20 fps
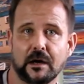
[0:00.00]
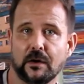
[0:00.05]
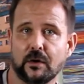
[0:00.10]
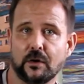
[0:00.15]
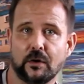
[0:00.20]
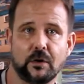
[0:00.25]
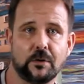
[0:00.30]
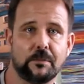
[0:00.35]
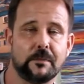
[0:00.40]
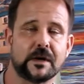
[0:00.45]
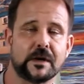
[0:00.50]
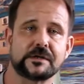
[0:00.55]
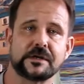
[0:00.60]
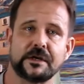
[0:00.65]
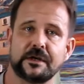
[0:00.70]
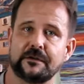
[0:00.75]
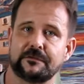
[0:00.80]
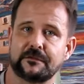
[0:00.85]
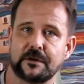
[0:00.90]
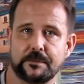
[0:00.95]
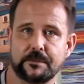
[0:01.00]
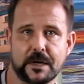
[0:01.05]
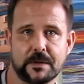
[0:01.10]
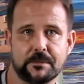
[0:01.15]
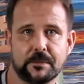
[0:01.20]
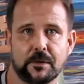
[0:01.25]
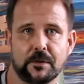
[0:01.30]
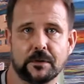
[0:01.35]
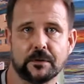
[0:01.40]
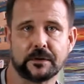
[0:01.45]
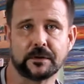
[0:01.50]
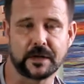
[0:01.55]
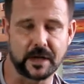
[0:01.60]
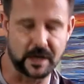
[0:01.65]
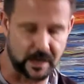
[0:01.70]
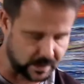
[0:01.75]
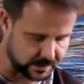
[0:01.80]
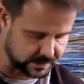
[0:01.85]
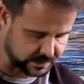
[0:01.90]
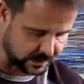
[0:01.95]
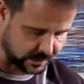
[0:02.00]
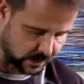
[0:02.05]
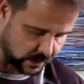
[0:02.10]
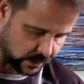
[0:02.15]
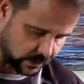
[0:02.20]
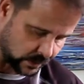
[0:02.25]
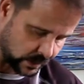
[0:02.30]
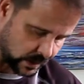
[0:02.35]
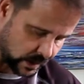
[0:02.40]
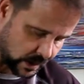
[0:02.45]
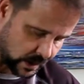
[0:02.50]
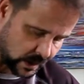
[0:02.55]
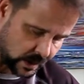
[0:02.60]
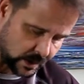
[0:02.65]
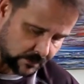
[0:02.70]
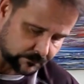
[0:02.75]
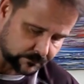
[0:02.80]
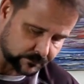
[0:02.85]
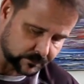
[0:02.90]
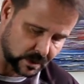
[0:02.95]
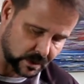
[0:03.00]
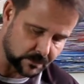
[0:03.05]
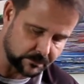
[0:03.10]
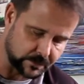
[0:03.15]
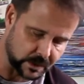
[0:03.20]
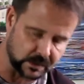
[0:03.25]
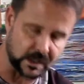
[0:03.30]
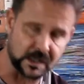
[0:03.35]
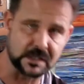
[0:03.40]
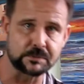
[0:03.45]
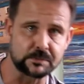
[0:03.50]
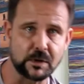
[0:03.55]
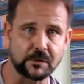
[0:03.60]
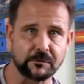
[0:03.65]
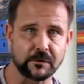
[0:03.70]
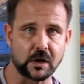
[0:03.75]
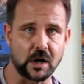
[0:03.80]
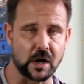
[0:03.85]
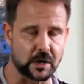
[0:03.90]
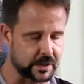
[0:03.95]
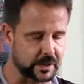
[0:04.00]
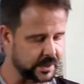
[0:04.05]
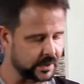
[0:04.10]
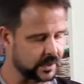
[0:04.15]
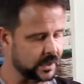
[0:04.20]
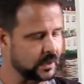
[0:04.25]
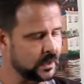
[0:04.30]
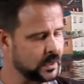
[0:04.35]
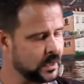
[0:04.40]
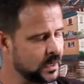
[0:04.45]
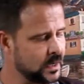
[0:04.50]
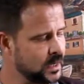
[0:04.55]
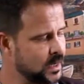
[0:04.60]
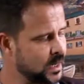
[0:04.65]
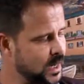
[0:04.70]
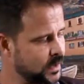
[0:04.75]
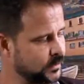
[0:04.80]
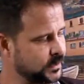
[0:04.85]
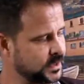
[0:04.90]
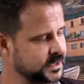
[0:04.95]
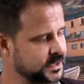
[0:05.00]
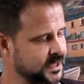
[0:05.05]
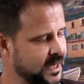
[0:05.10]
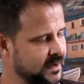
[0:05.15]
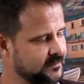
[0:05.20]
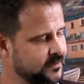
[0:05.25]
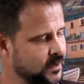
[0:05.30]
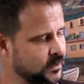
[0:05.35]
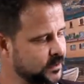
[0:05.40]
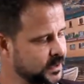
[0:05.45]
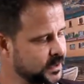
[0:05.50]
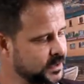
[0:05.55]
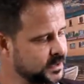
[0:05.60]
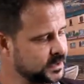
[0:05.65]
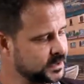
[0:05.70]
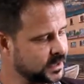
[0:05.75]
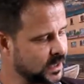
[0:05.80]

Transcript: whole bunch of different people. Yeah, so, but let's move along here. I want to stay focused